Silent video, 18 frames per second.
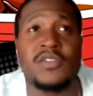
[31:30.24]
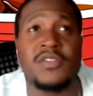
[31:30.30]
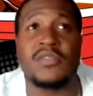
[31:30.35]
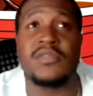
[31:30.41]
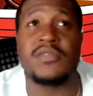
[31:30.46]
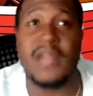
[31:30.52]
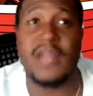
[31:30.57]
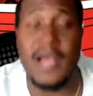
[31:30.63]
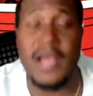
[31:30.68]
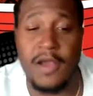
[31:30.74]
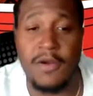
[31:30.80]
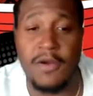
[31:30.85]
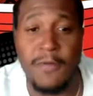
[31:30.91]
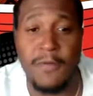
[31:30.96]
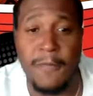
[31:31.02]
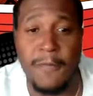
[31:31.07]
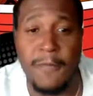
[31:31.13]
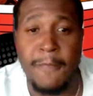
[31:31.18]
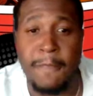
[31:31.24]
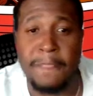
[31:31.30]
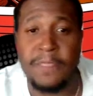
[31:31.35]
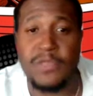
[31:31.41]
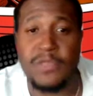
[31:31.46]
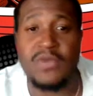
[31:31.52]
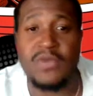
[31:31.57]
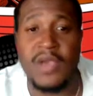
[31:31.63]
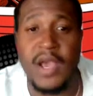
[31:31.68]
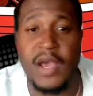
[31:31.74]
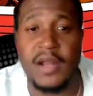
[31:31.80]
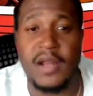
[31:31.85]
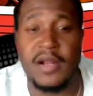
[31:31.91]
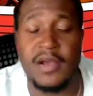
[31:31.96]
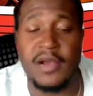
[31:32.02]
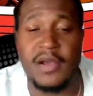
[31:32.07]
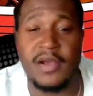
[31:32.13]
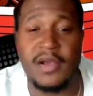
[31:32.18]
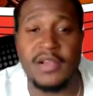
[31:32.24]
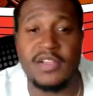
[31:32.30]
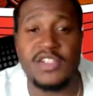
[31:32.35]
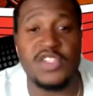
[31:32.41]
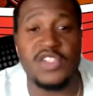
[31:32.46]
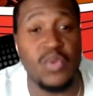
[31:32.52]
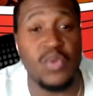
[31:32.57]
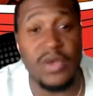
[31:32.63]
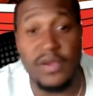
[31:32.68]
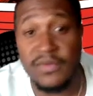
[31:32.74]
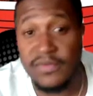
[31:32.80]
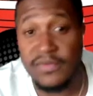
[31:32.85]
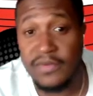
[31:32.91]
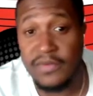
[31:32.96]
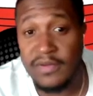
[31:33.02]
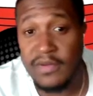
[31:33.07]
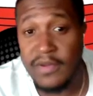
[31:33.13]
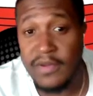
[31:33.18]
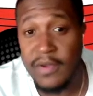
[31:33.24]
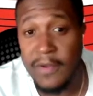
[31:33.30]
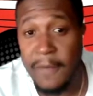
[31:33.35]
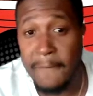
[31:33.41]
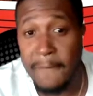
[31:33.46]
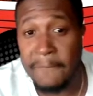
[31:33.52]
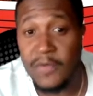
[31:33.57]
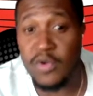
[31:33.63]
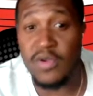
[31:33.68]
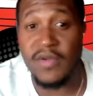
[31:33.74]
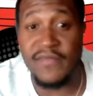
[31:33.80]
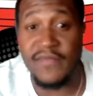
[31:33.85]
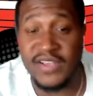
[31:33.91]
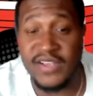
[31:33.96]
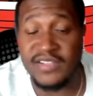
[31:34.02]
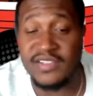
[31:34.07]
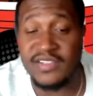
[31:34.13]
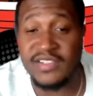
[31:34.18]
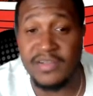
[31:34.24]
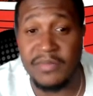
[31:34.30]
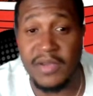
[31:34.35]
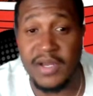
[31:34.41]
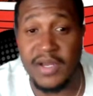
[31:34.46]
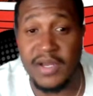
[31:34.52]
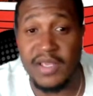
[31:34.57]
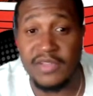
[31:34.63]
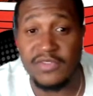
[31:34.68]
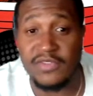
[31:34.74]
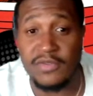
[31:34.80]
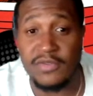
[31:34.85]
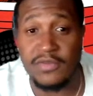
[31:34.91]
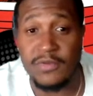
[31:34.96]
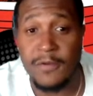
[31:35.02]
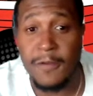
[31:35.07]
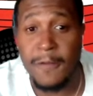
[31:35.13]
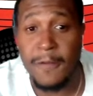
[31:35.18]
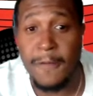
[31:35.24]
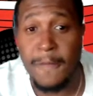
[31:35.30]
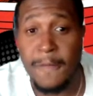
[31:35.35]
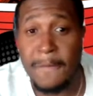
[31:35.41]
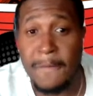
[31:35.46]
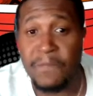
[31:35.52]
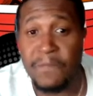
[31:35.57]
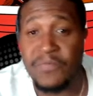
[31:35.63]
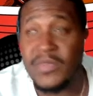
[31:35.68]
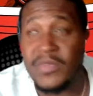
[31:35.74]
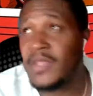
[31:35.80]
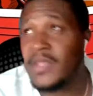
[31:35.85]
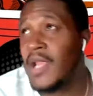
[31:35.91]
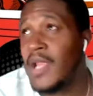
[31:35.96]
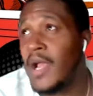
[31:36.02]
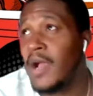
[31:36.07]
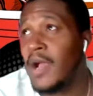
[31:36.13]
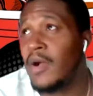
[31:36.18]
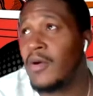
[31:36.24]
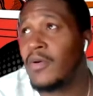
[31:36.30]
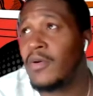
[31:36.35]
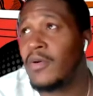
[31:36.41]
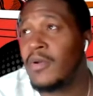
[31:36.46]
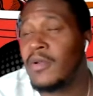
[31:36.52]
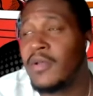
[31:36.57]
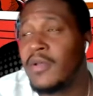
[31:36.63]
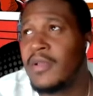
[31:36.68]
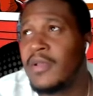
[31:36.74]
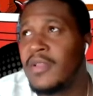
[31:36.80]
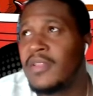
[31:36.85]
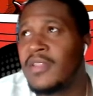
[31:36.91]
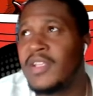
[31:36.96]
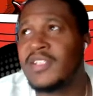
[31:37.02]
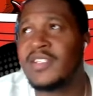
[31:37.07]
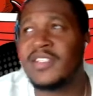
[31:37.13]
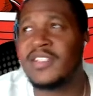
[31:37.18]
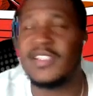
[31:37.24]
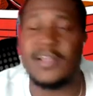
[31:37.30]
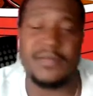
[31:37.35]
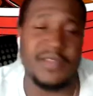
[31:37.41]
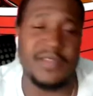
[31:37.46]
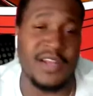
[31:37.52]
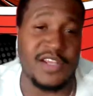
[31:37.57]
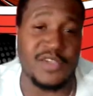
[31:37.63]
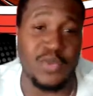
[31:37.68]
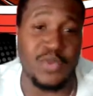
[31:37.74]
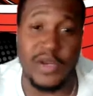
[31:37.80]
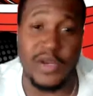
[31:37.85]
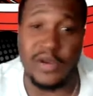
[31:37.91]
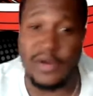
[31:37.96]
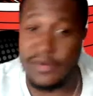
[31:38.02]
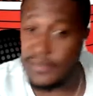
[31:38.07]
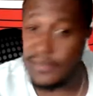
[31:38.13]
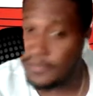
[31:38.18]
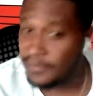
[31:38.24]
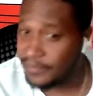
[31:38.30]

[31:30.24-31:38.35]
So now you got Swift, who you invested some money into. Now, this is something that's weird